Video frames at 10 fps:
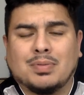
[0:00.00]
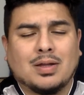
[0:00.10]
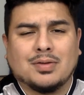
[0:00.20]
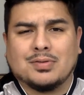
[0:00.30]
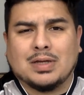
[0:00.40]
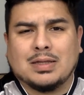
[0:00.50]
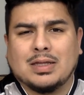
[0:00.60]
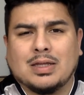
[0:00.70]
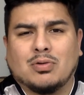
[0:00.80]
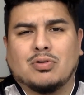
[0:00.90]
Plus, I
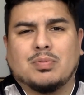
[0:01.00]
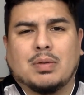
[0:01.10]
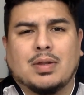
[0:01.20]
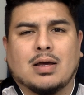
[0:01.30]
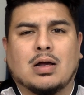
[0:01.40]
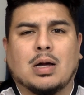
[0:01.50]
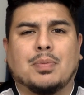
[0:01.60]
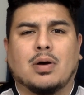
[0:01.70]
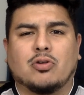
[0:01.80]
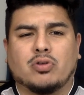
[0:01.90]
think there was maybe like a
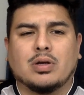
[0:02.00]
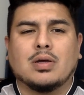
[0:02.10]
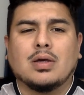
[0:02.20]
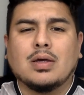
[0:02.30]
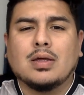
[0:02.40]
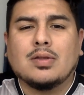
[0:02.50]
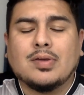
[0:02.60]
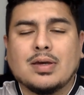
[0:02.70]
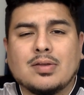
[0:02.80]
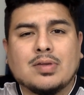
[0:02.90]
couple hundred
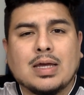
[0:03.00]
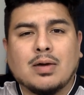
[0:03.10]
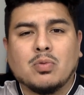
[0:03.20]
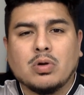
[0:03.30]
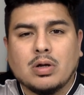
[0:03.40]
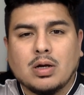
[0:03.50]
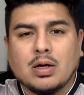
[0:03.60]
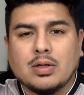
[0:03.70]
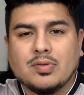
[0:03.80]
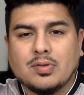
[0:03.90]
tickets that
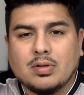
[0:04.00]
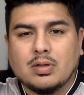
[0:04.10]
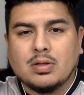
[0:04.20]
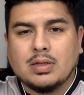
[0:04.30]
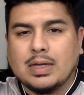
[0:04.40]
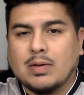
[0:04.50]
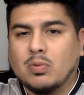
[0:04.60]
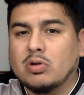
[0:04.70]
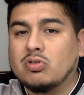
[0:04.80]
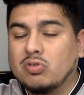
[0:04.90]
weren't
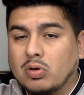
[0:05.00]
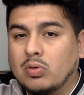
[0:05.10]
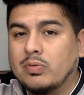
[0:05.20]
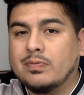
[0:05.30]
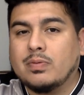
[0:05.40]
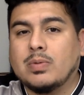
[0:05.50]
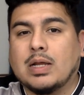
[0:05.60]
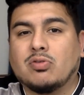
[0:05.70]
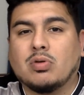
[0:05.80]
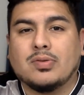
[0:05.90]
sold from what
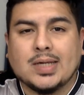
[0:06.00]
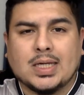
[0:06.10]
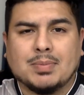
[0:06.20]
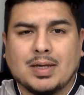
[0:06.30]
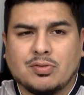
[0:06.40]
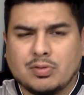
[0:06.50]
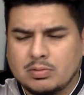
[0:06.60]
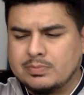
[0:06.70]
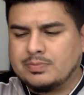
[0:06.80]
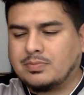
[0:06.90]
I saw on
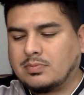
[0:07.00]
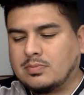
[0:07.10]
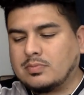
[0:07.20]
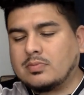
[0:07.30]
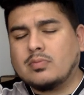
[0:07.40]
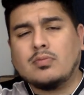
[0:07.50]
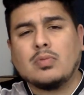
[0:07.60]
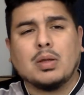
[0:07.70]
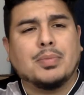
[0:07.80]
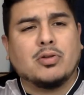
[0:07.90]
Ticketmaster.
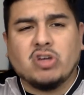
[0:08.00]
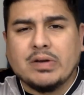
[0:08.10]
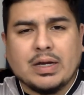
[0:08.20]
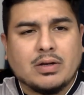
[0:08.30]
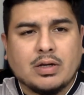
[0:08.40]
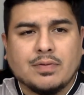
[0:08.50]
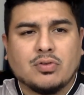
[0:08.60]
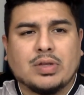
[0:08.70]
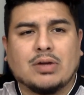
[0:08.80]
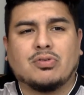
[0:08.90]
But Jared Cannonier
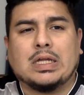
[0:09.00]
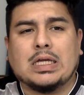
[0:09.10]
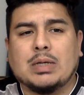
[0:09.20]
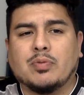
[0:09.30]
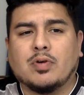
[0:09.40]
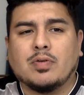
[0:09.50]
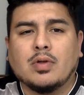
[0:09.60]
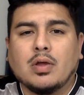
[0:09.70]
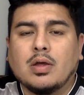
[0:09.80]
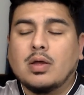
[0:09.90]
versus Nassourdine Imavov.
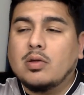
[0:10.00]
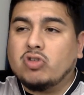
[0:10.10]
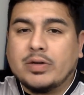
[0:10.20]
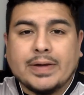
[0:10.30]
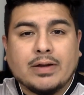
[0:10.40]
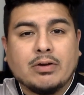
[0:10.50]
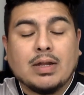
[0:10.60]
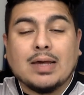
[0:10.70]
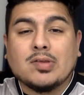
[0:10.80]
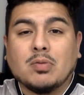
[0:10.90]
Jared Cannonier,
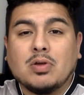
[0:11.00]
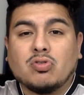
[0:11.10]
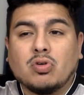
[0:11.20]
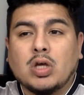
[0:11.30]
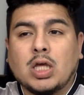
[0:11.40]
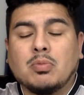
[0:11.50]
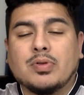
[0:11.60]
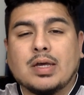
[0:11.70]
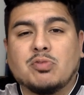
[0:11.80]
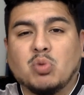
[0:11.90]
last time we saw him
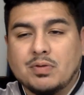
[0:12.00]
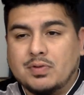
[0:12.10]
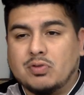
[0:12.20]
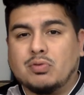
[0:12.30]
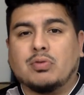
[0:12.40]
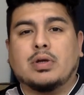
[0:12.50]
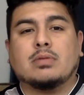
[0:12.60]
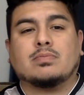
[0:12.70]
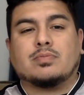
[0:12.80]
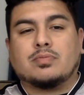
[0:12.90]
was against Marvin Vittori.